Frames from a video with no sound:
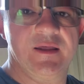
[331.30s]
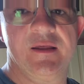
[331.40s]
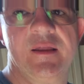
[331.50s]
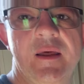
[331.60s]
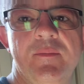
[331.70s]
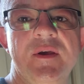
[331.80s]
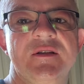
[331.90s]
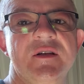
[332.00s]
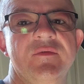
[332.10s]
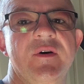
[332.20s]
that piece
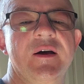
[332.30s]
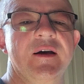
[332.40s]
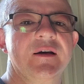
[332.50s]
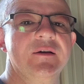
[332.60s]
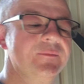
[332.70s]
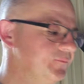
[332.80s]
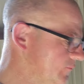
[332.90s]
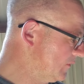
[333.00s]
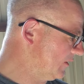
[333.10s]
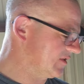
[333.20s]
of
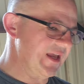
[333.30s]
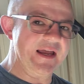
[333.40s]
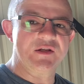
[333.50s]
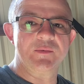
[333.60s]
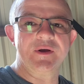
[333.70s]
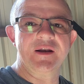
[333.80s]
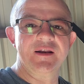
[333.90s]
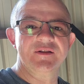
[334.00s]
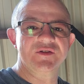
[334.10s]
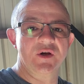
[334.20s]
SCAD tubing I
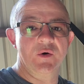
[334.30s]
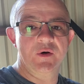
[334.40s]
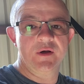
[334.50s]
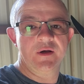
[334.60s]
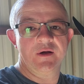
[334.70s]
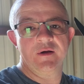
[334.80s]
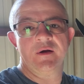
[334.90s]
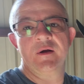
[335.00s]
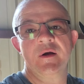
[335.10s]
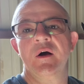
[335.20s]
needed, so
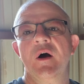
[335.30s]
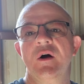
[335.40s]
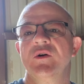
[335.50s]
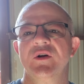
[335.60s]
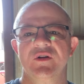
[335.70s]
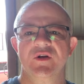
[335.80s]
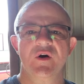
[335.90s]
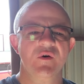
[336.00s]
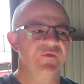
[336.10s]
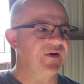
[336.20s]
all good to
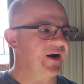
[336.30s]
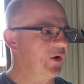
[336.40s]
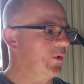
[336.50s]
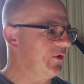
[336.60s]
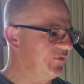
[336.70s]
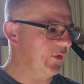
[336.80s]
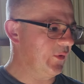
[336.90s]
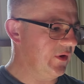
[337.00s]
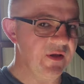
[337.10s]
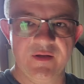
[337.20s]
go. Firewall
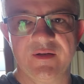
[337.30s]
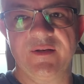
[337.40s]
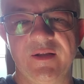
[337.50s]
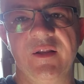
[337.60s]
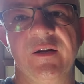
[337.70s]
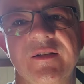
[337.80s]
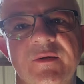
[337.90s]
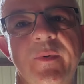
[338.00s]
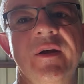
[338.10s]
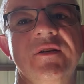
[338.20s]
forward. Did a little
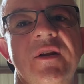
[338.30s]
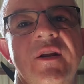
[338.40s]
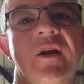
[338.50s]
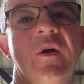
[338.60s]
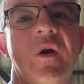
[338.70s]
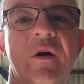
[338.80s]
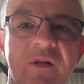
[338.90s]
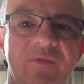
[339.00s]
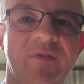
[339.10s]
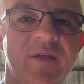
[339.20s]
inspection in here. All
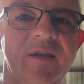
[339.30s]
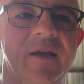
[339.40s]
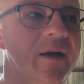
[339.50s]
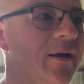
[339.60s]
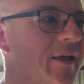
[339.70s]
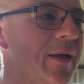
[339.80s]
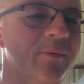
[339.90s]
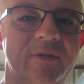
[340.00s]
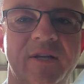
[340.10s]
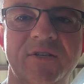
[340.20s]
of the cable
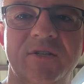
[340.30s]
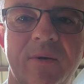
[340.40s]
tensions are